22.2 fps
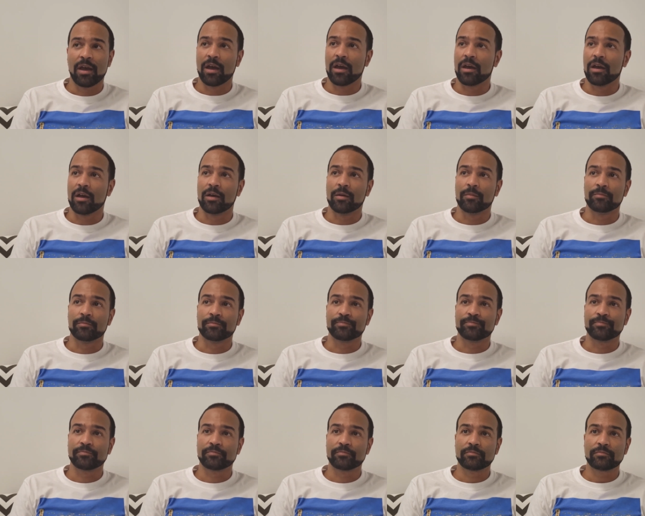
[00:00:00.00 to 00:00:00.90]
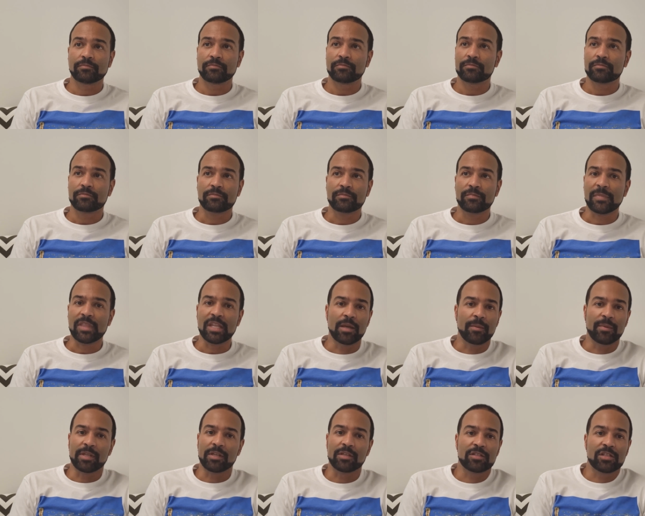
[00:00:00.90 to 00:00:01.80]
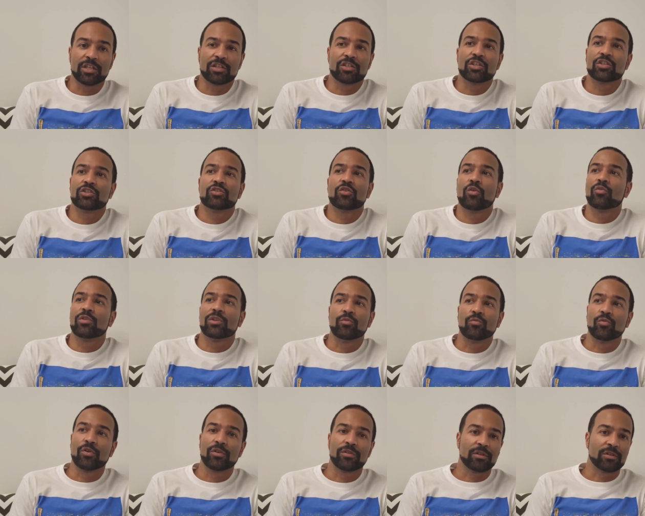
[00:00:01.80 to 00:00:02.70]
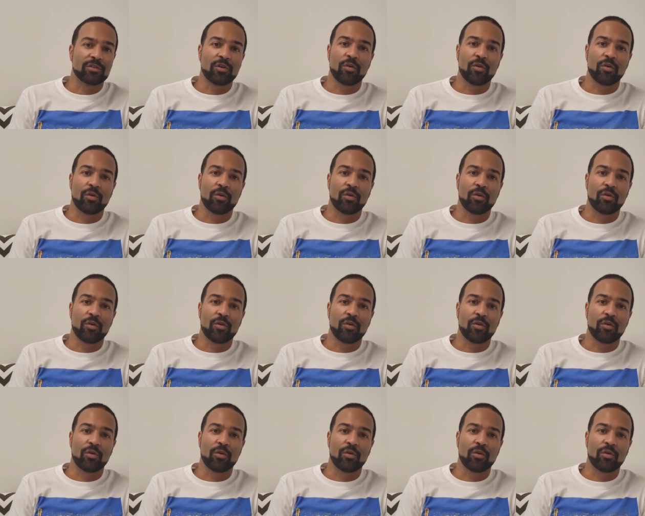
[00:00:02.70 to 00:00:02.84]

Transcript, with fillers: Um, I mean, it's, it's just totally worth it.